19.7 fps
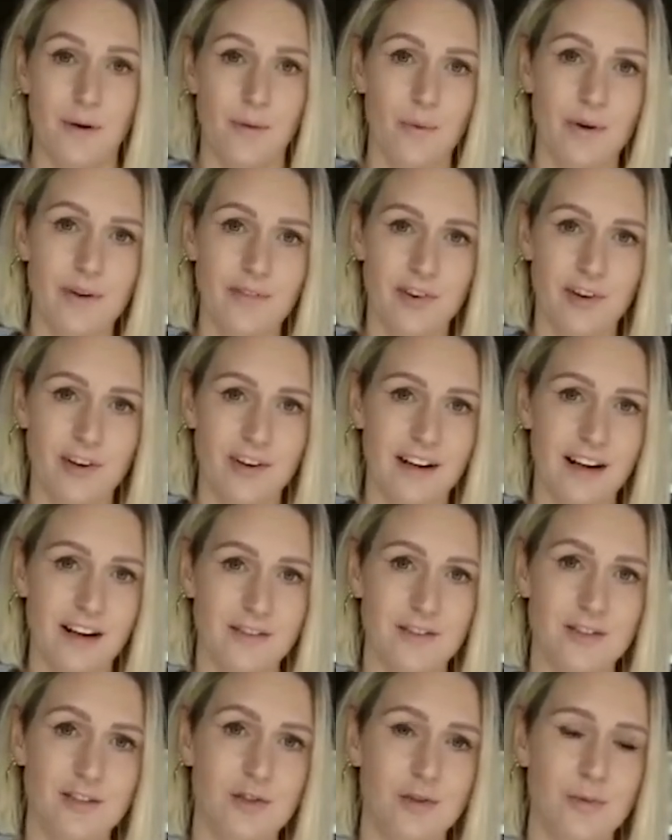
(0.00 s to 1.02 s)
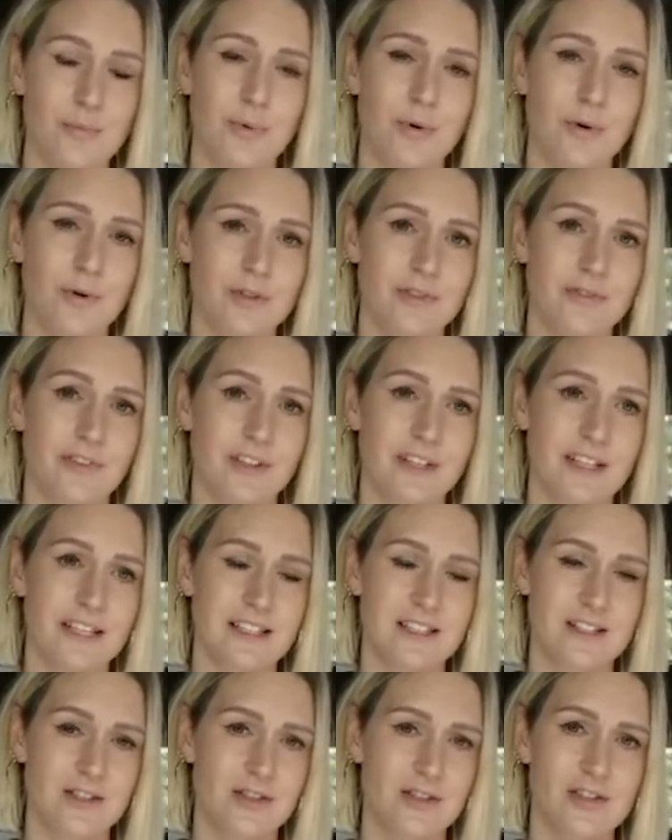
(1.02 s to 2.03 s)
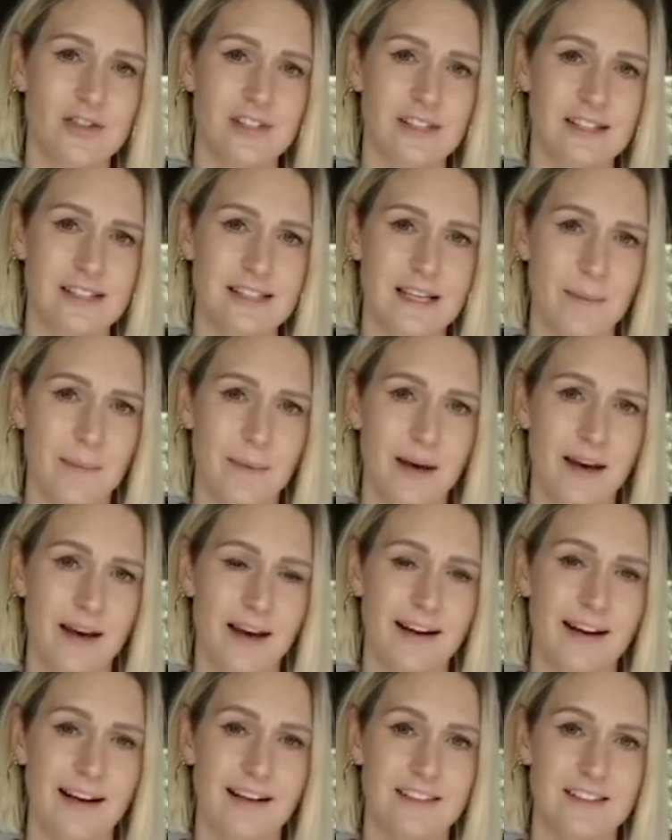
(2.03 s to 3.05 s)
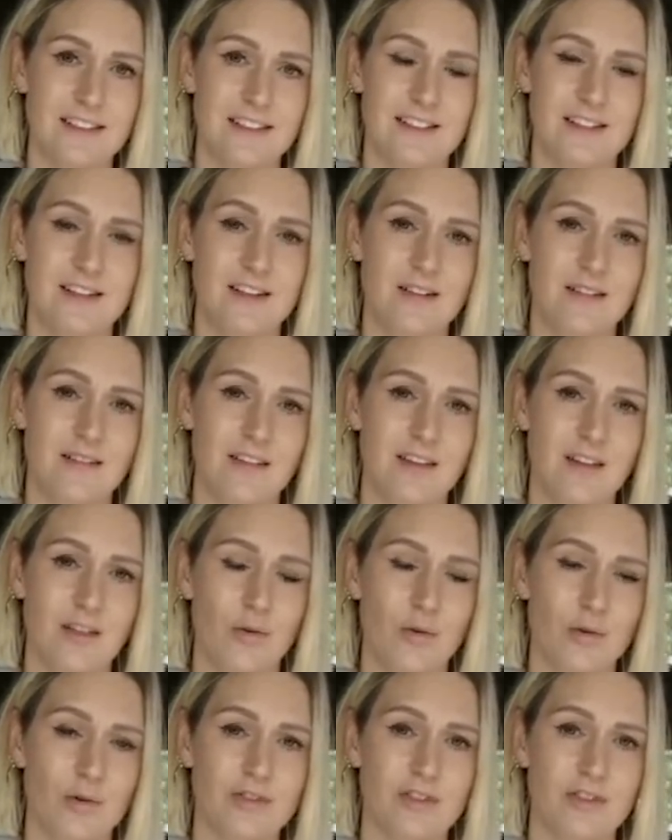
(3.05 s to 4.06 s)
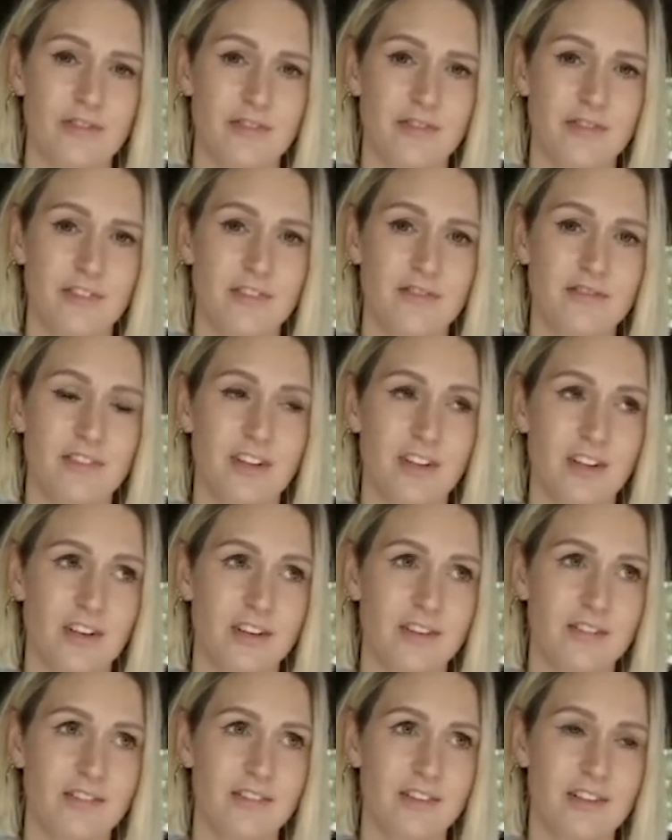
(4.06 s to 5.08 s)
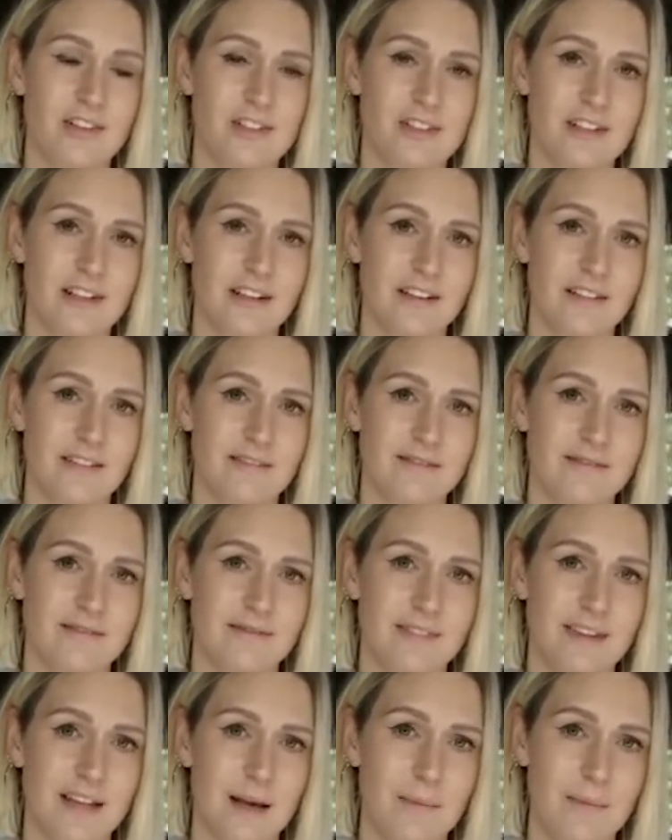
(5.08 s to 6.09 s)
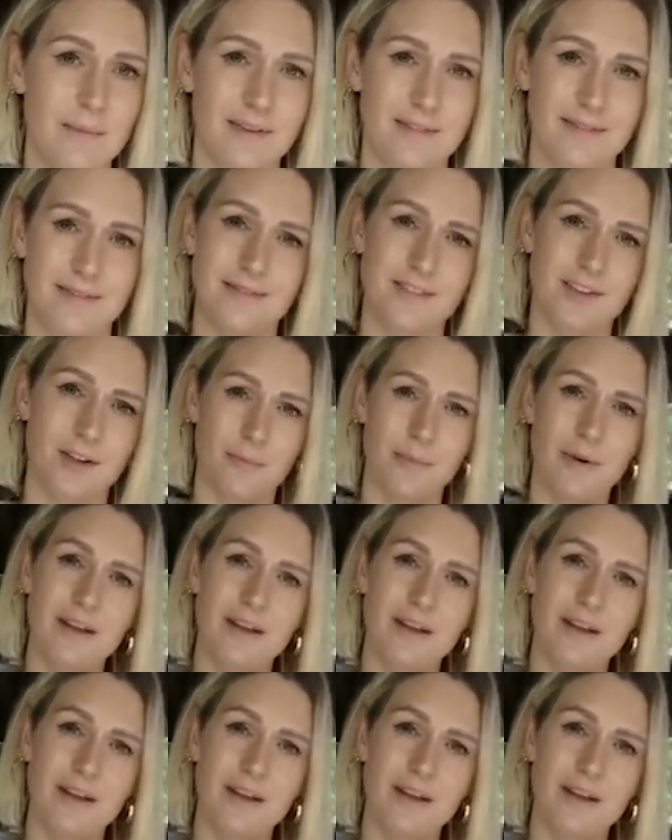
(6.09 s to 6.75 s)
We've got our 2 beautiful kids, Cruz and Summer, and the thought of, you know, losing them and not